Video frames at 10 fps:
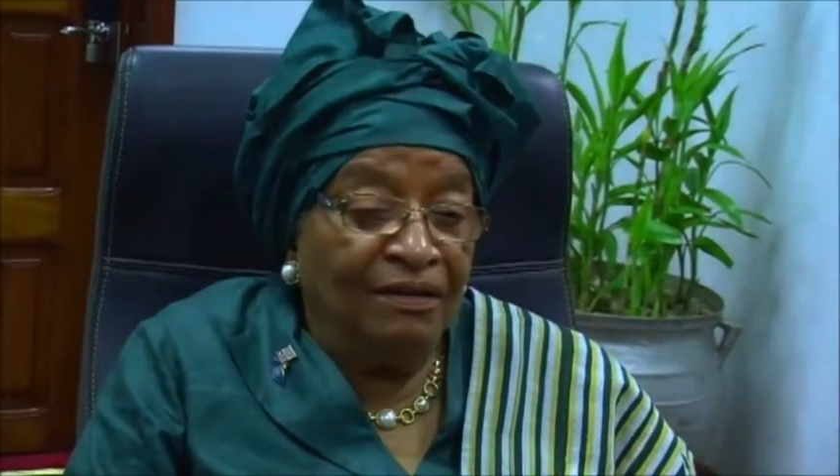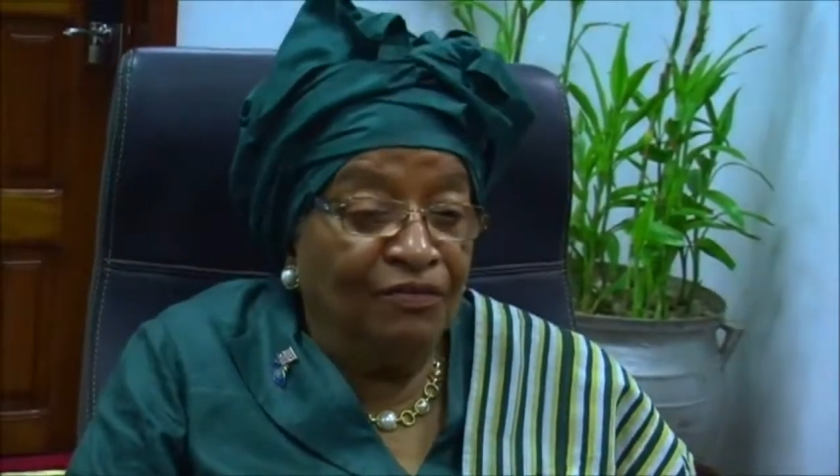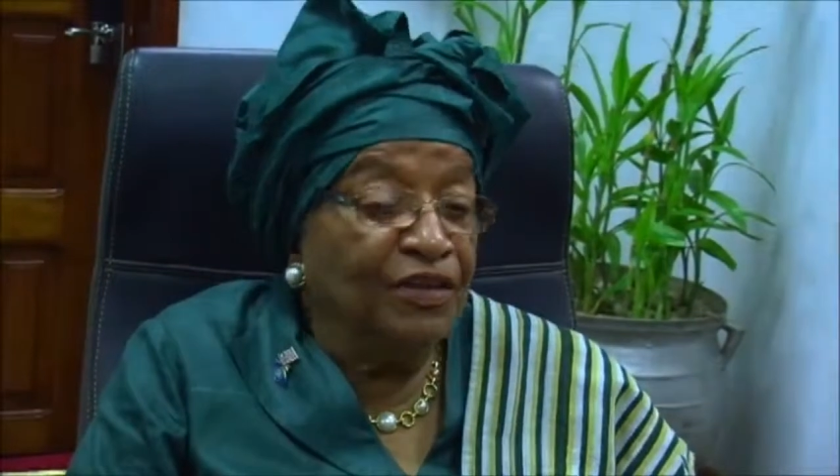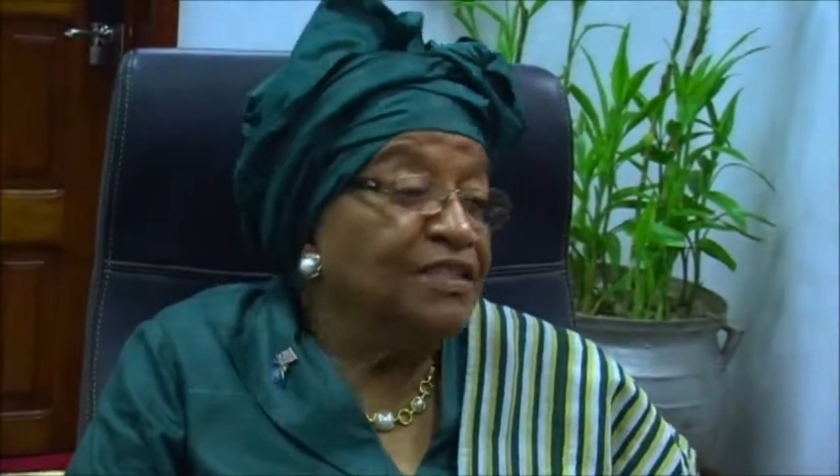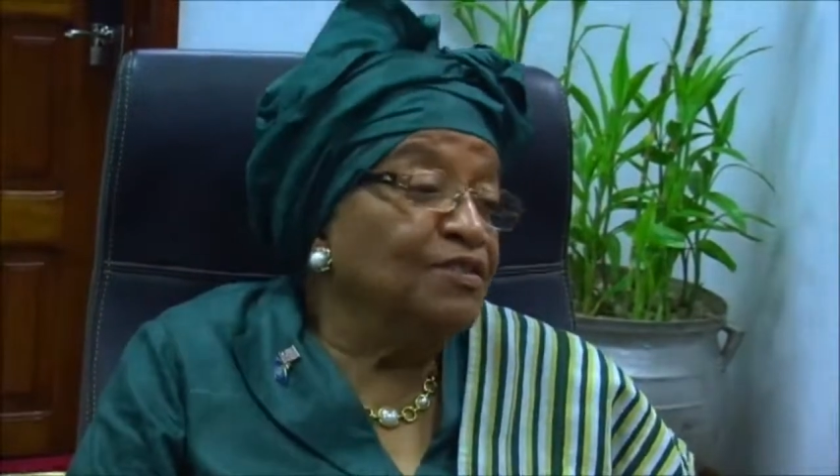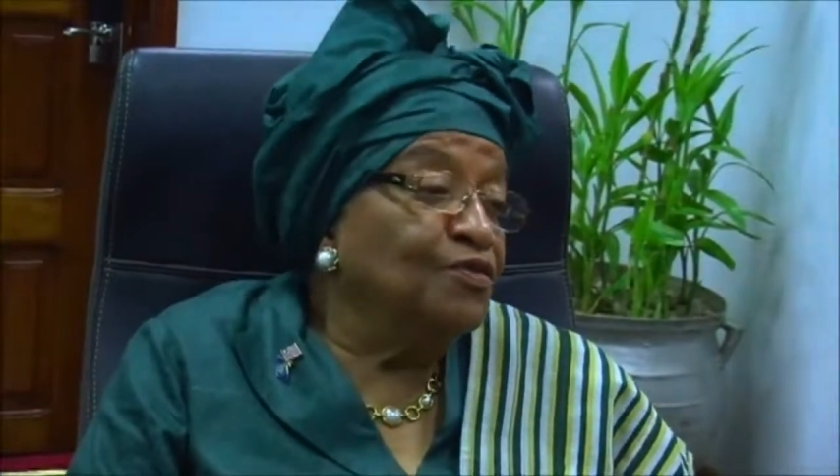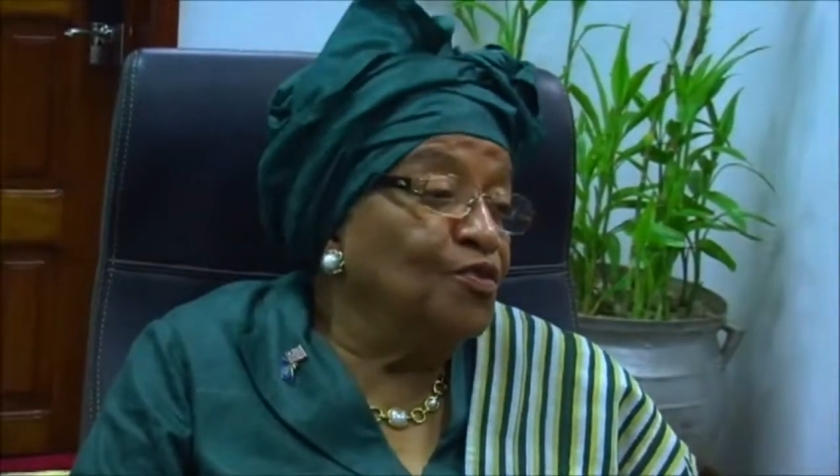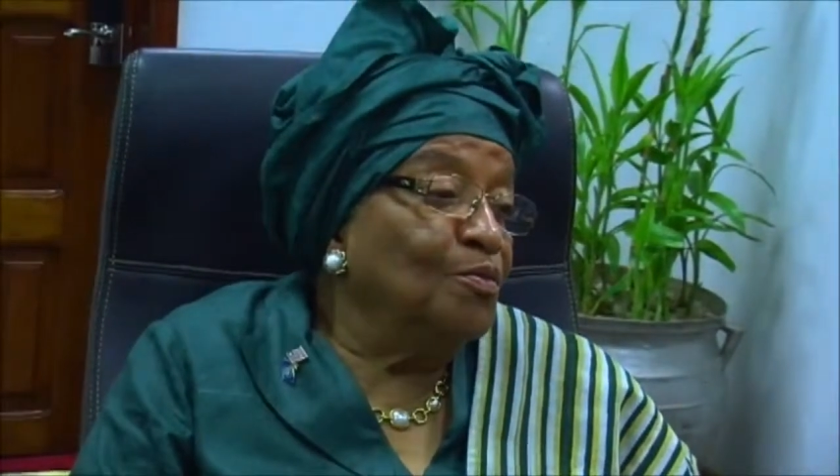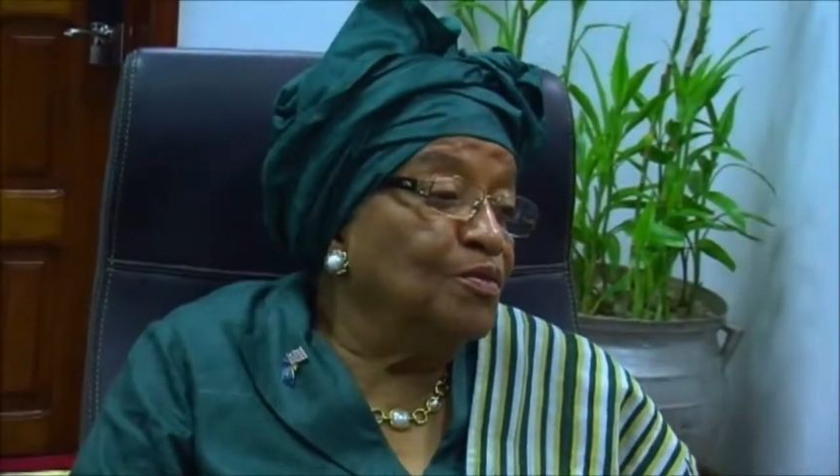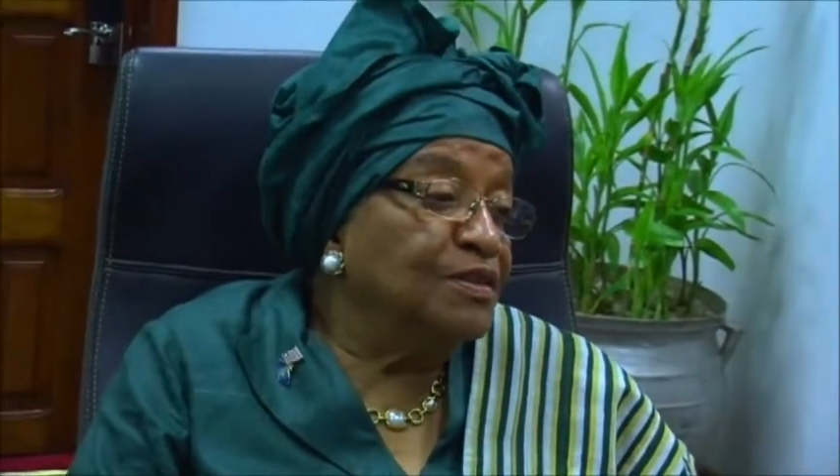first and
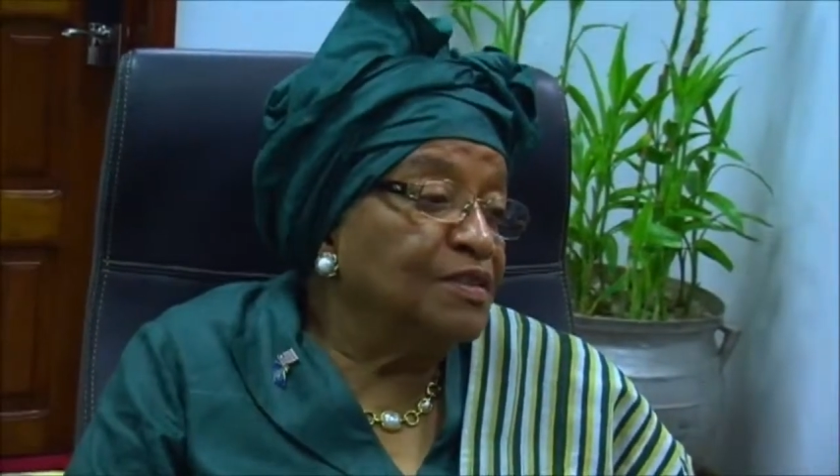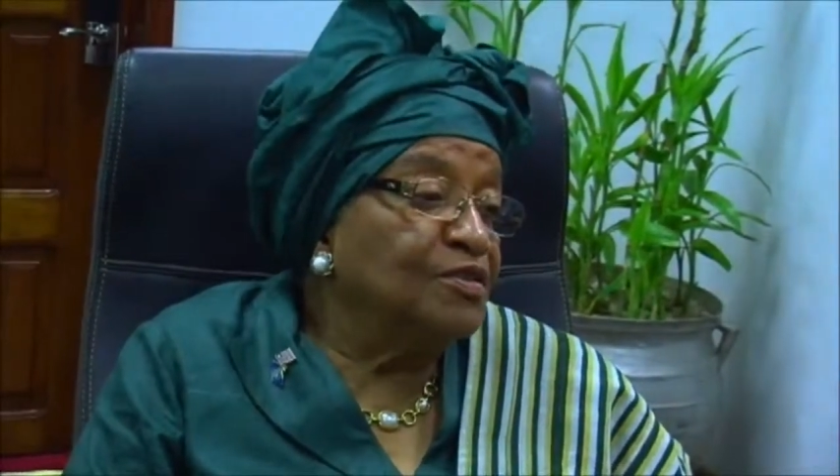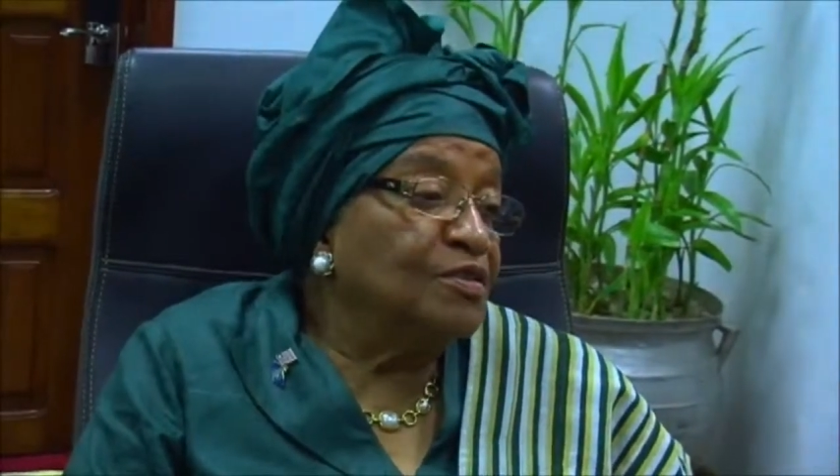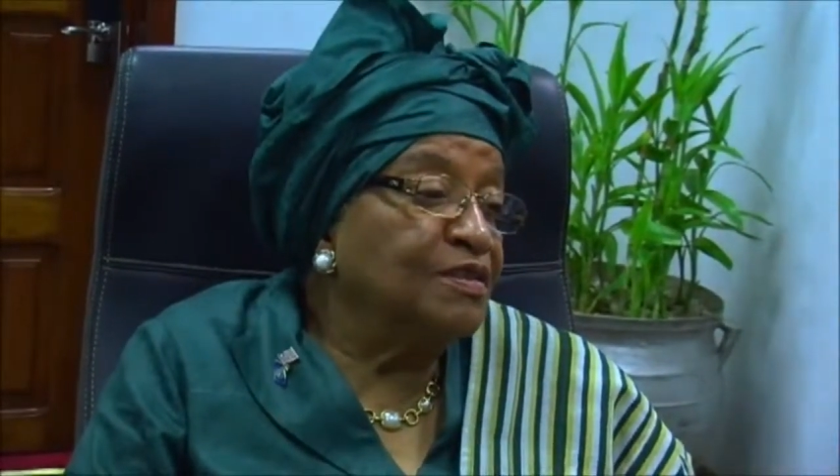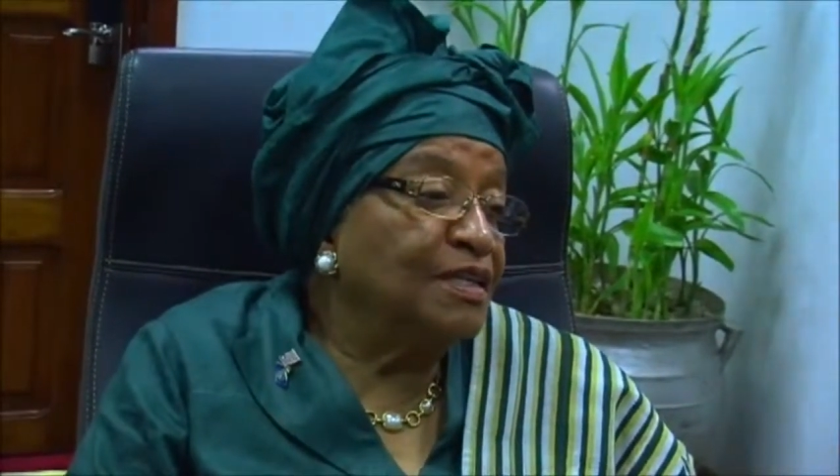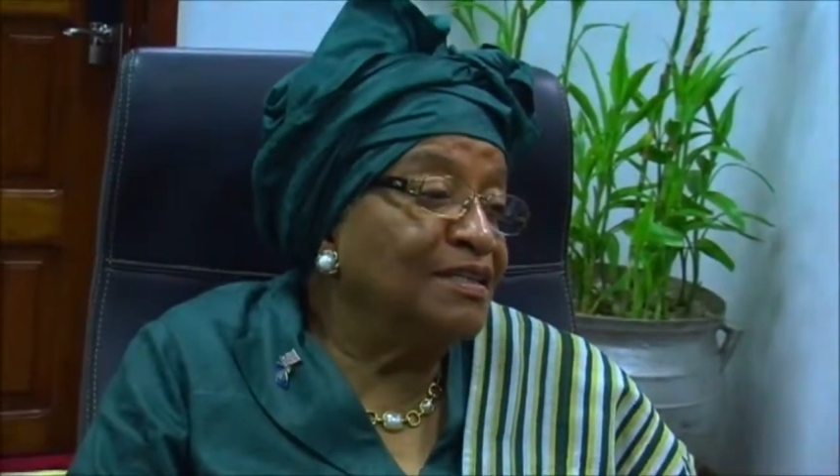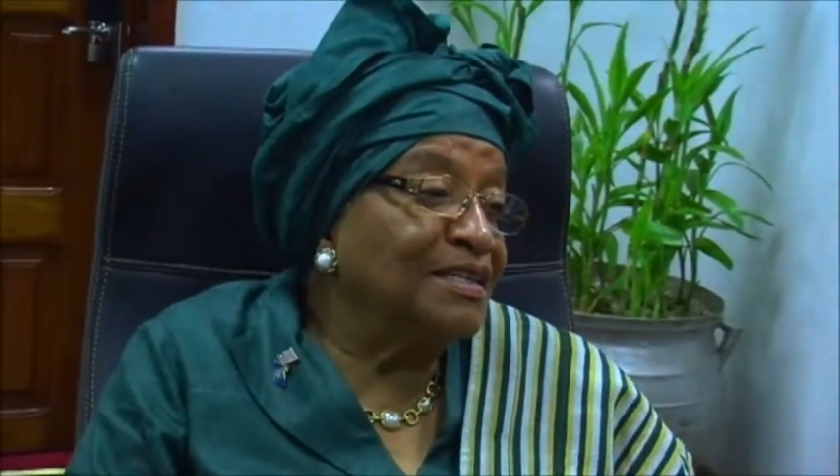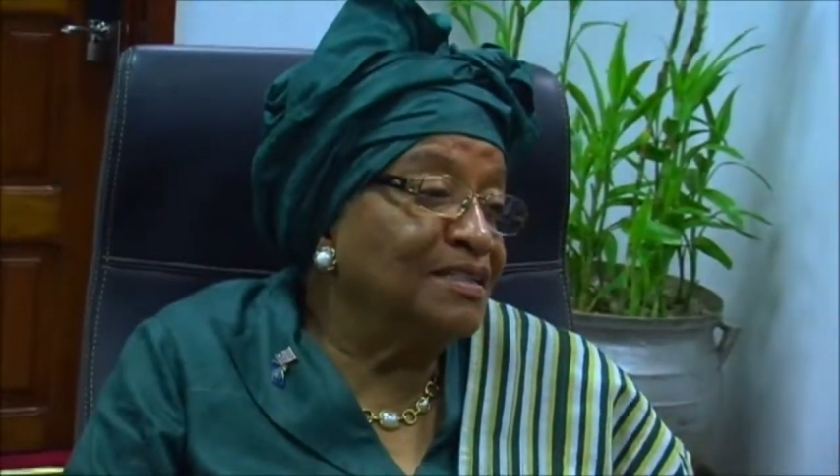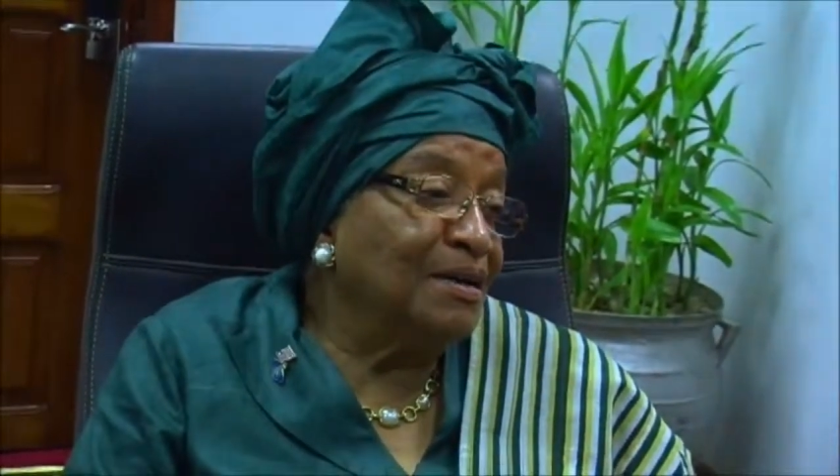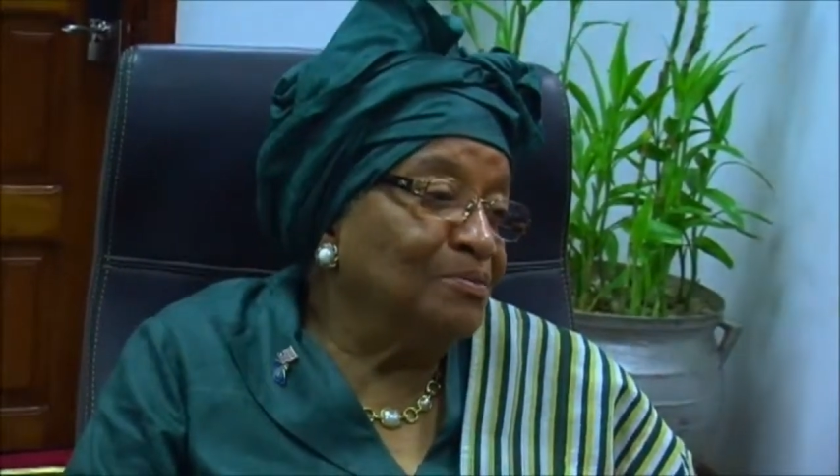foremost is to set the
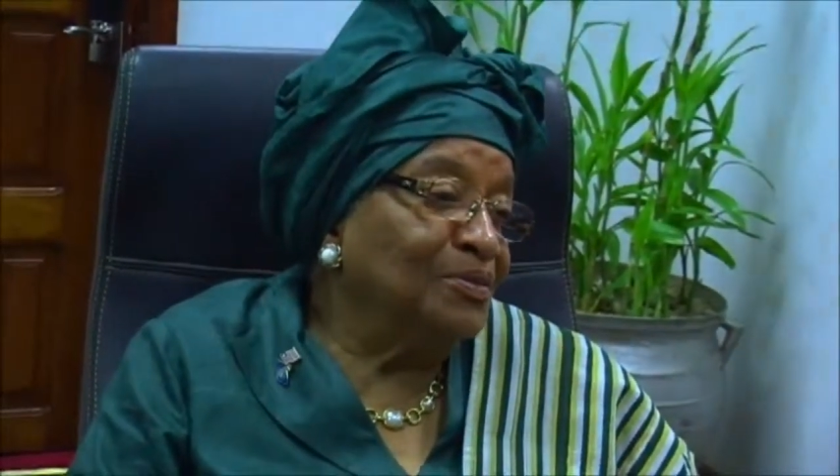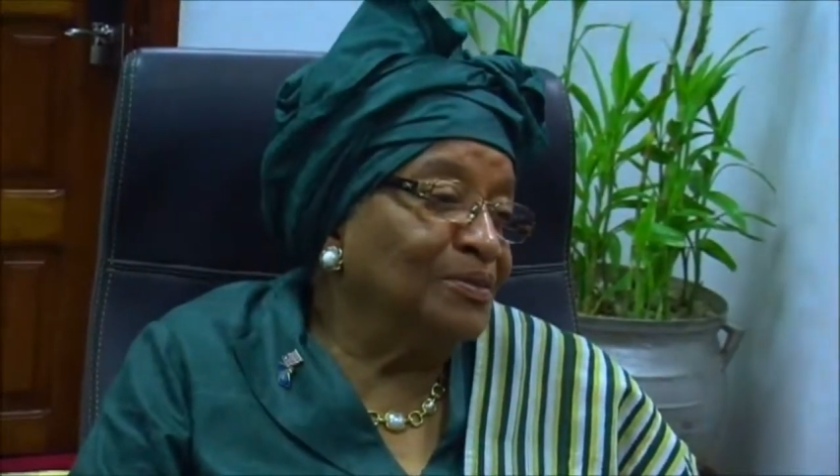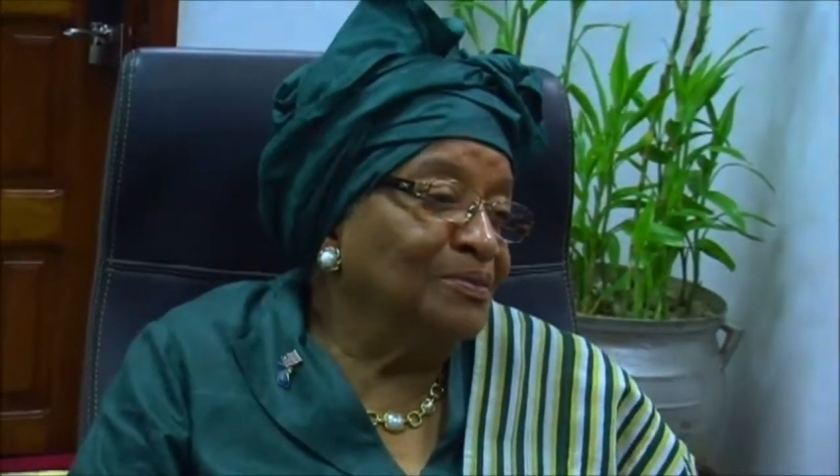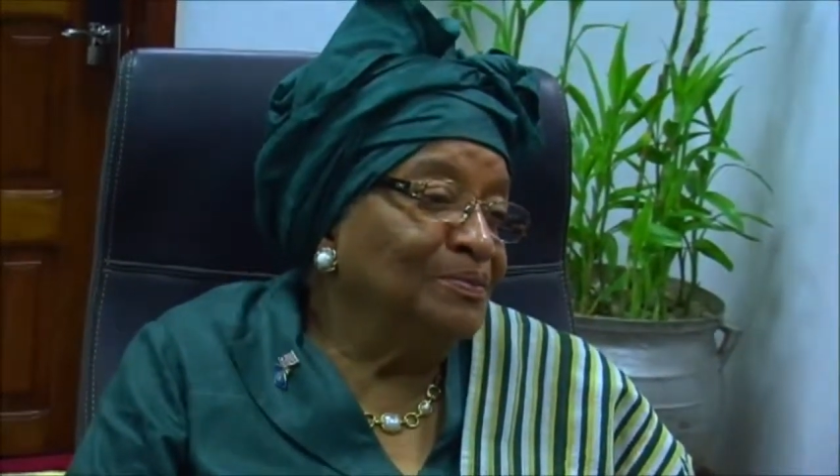example,